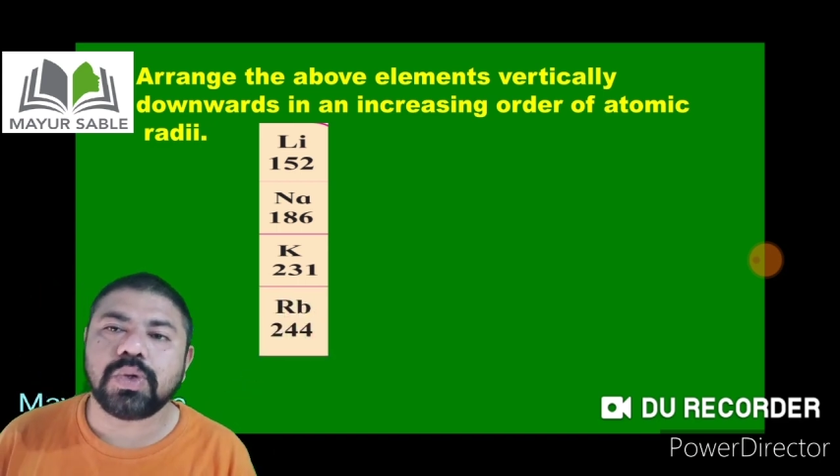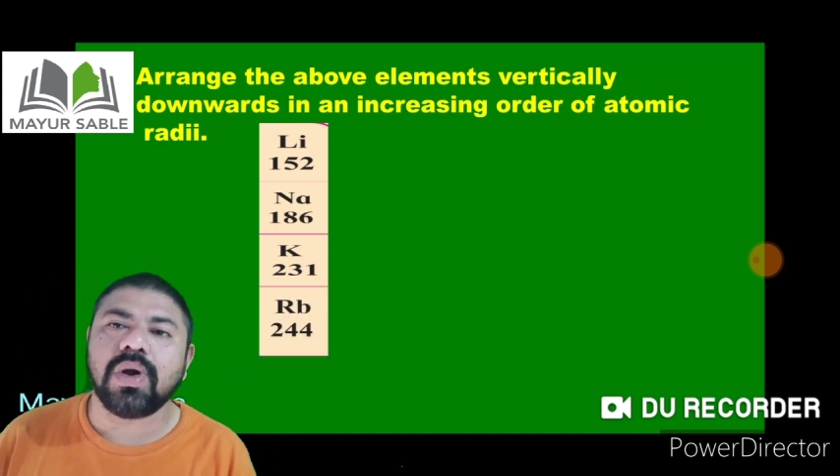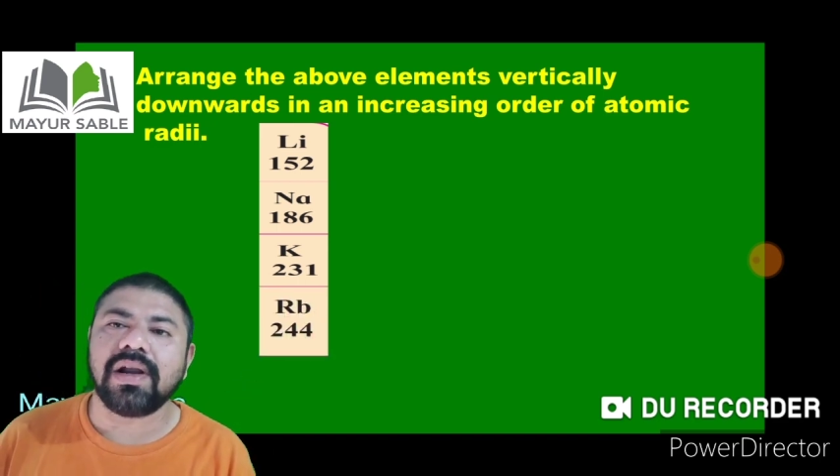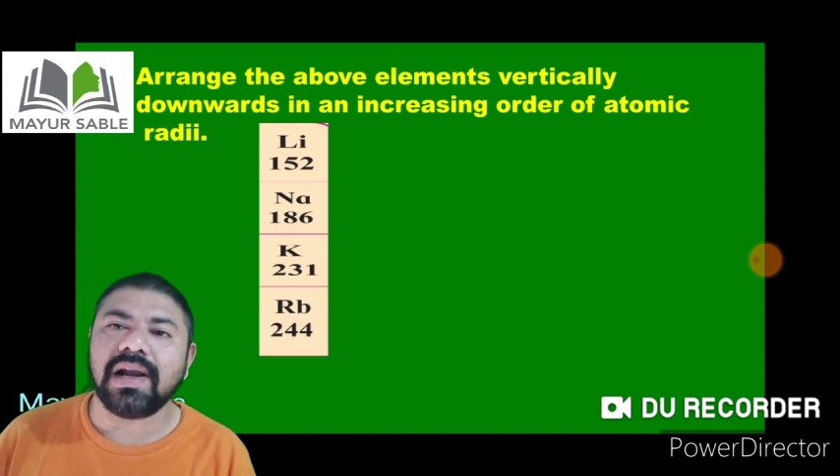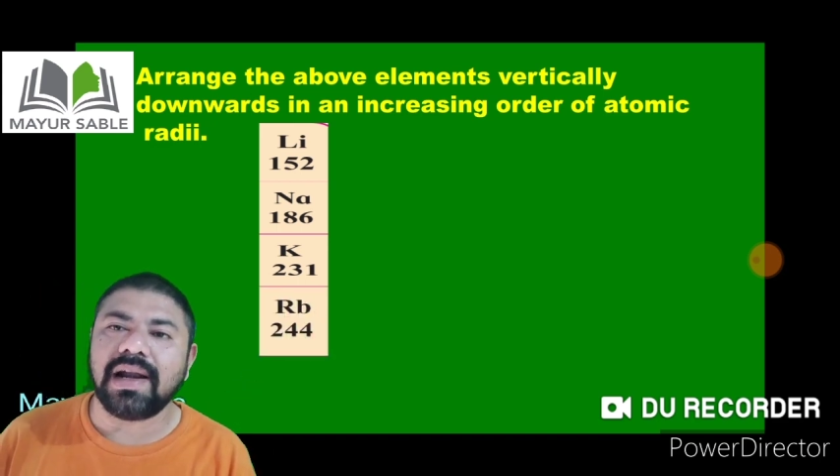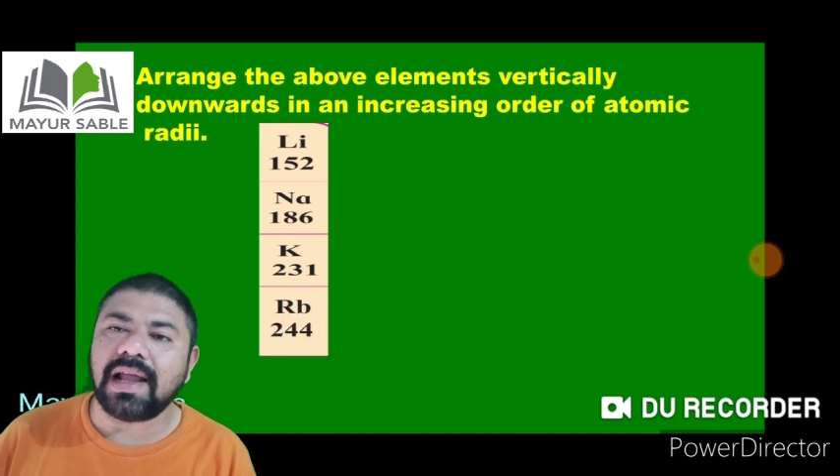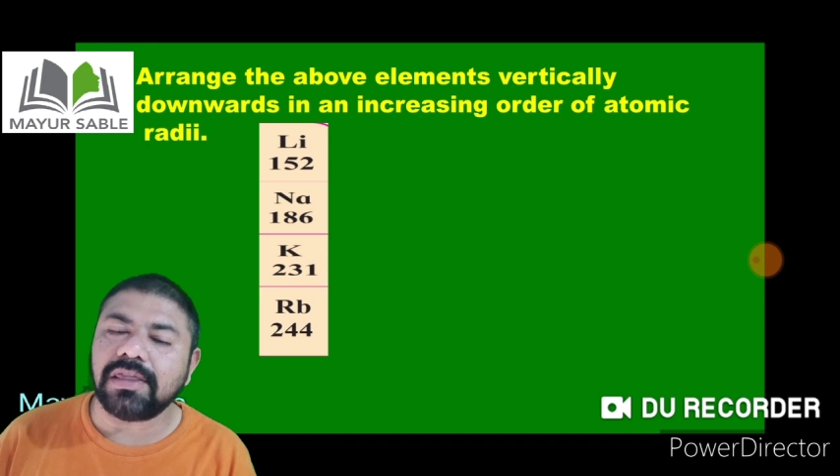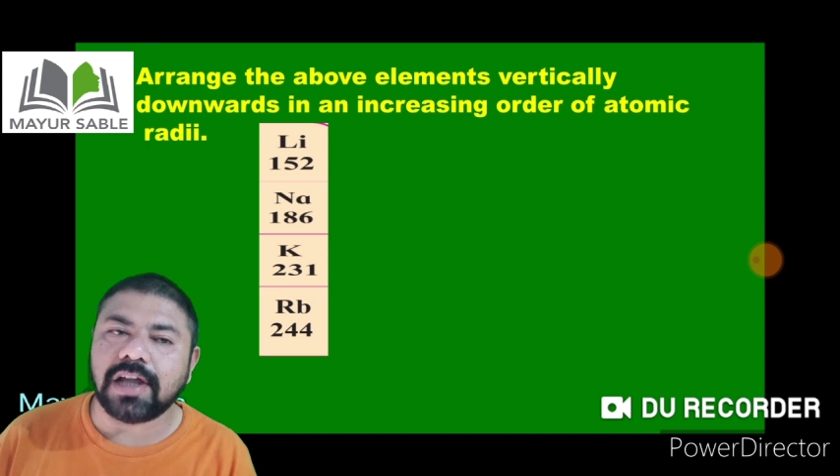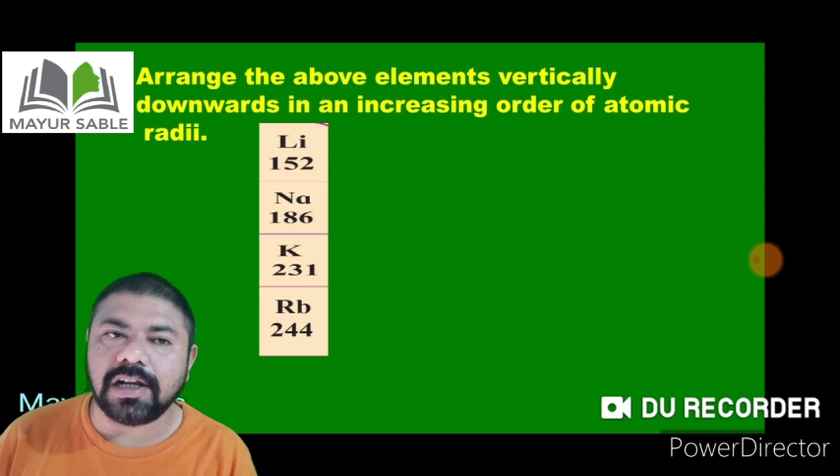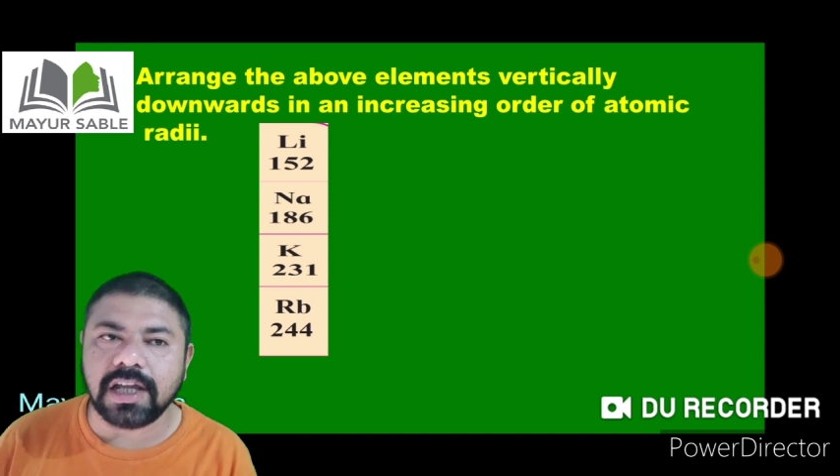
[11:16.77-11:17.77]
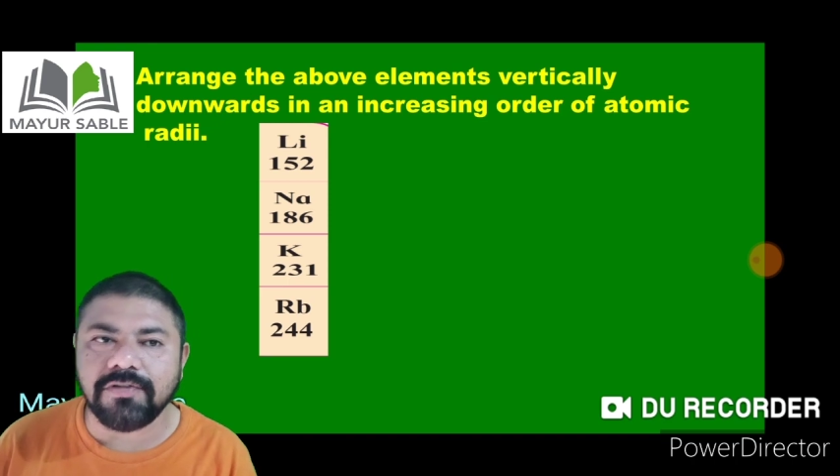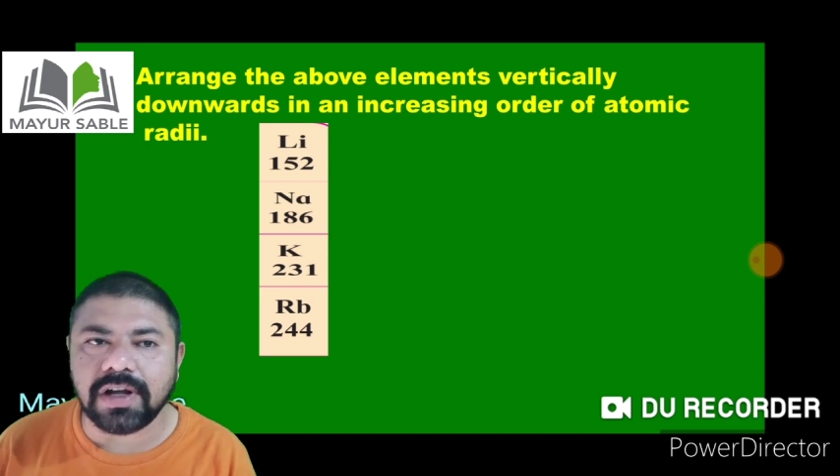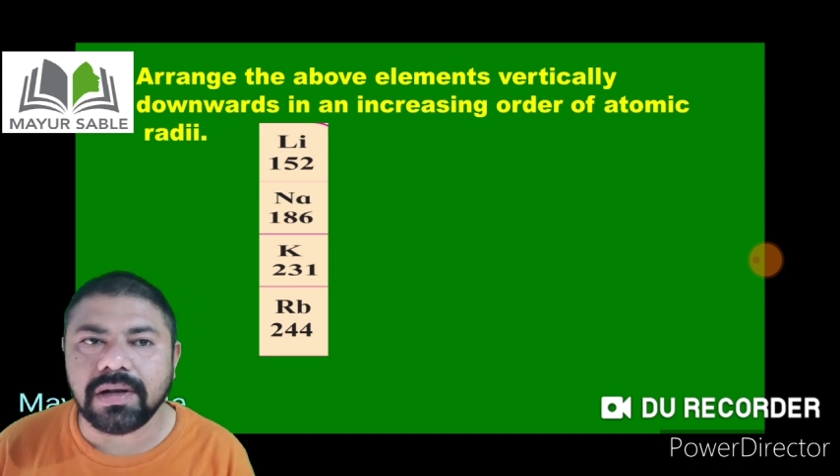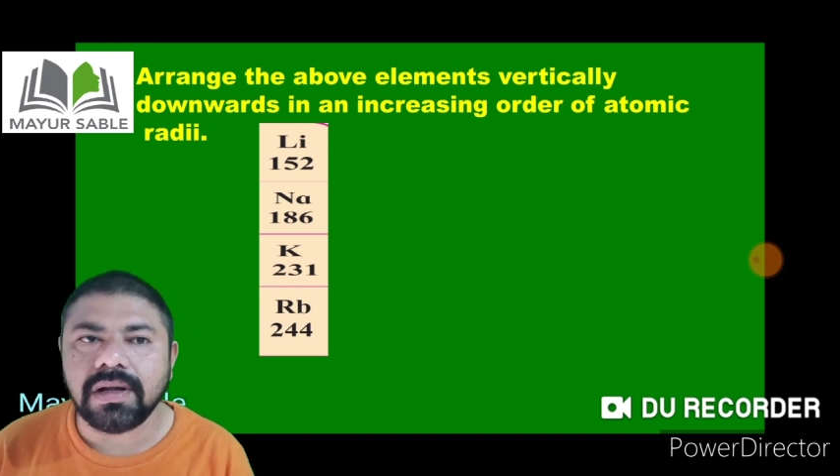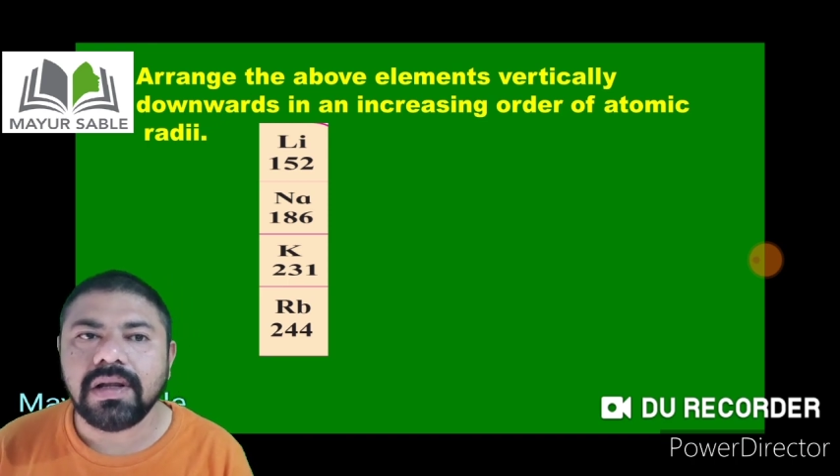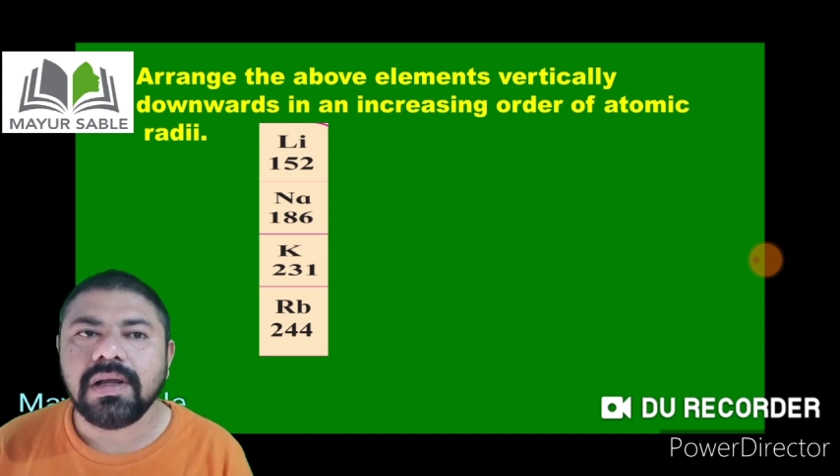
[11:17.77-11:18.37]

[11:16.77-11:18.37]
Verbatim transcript: two hundred thirty-one.